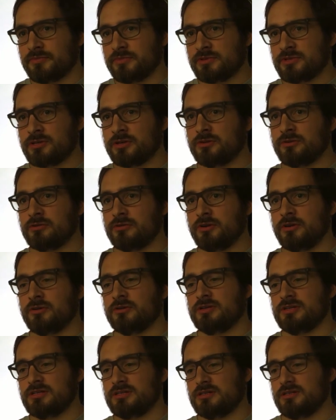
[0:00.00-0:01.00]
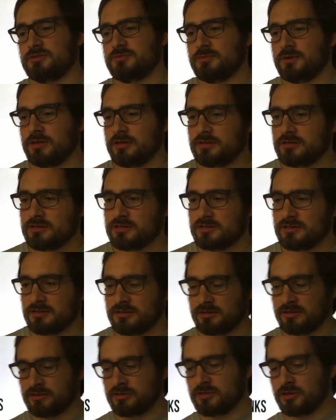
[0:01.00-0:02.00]
So no, this is
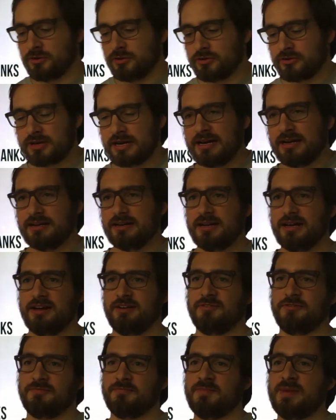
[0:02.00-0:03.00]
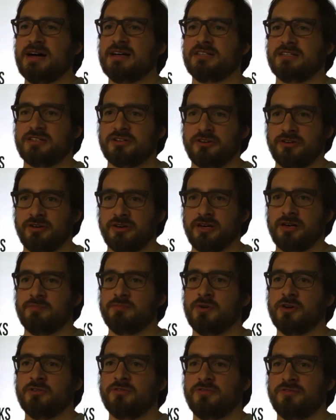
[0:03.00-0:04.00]
so you can't have master in
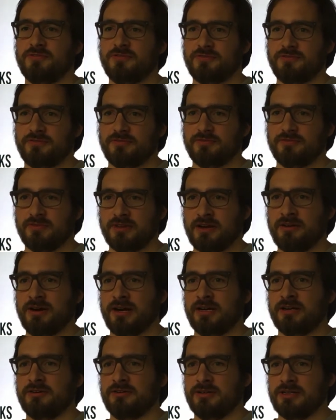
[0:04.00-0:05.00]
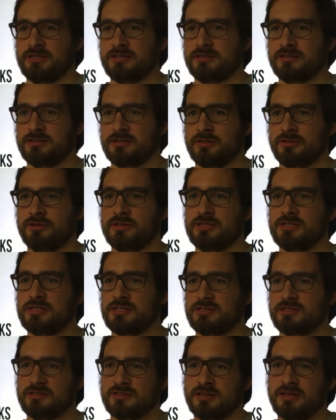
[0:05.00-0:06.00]
both directories. So this
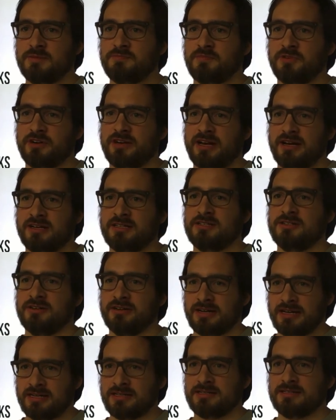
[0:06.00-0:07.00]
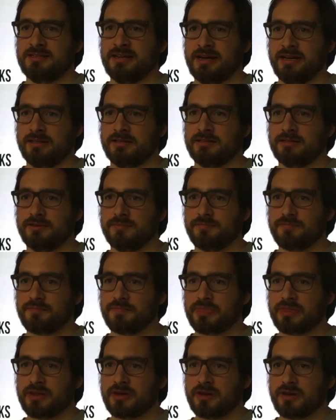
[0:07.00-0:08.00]
is Git protects you against that.
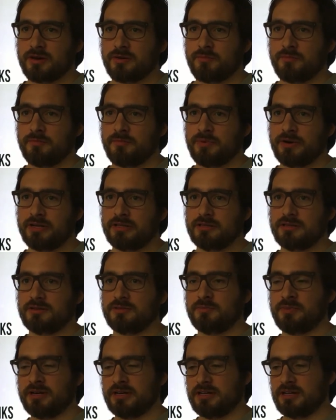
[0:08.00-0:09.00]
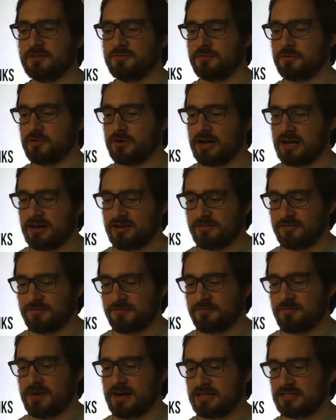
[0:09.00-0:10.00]
But if you have
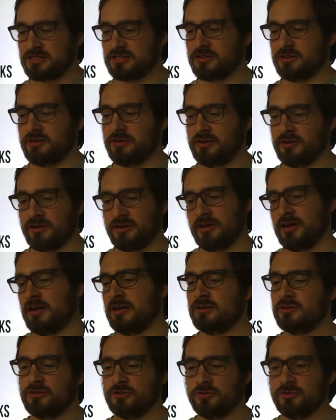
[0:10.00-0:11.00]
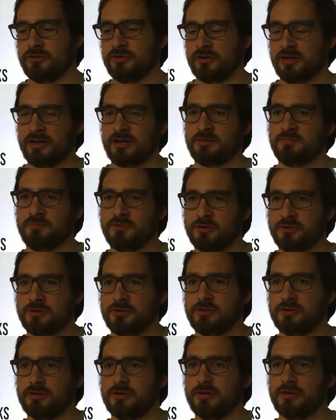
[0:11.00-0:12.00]
master and do a Git
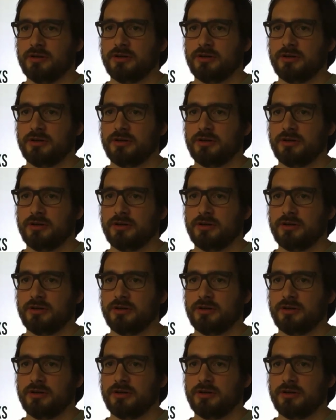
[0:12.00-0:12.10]
pull,